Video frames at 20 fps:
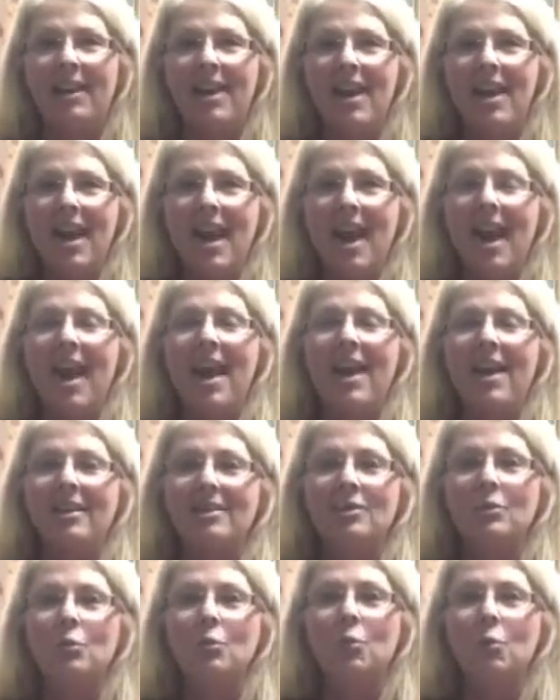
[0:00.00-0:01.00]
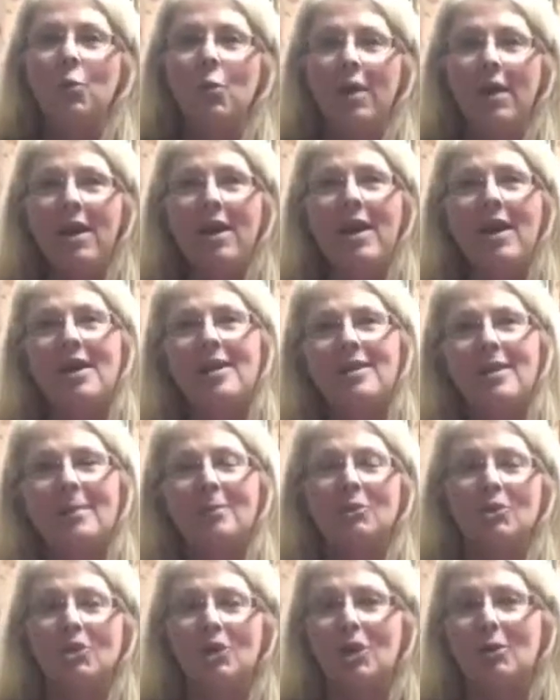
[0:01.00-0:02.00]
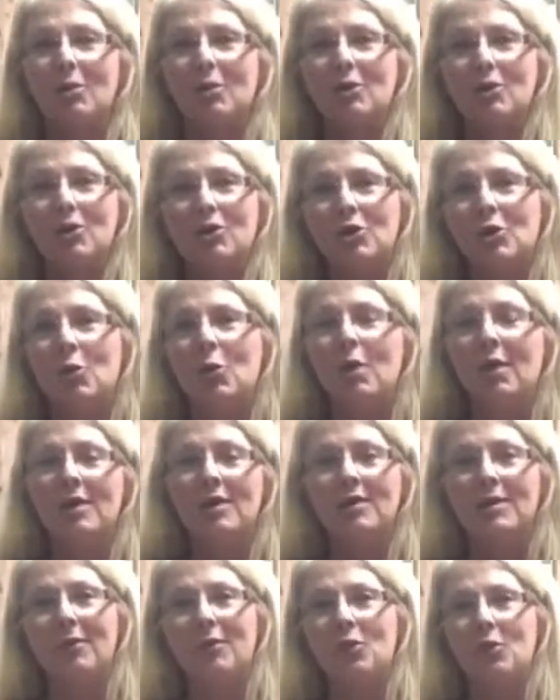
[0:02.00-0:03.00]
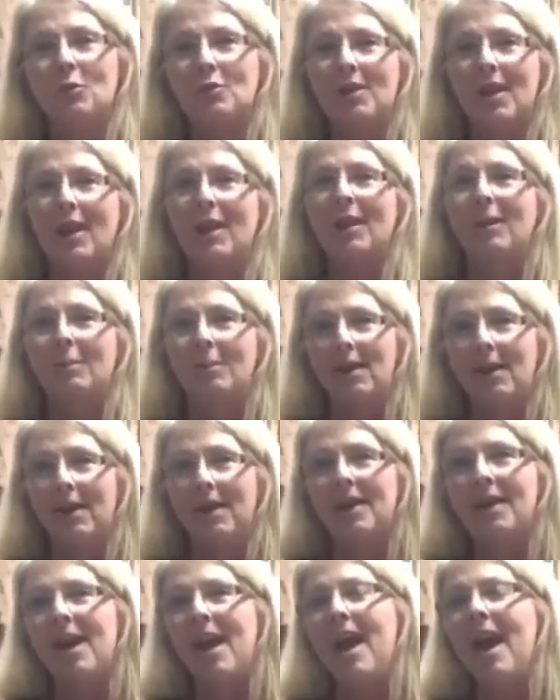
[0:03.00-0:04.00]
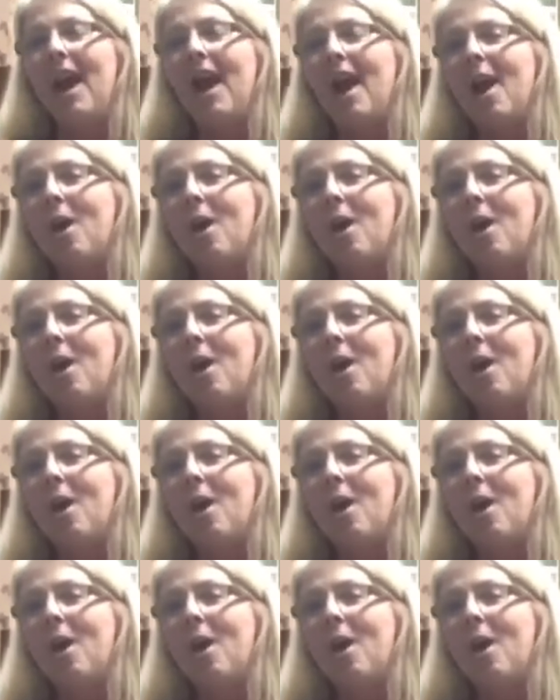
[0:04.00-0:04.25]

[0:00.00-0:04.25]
as we end up sharing stories of you telling me how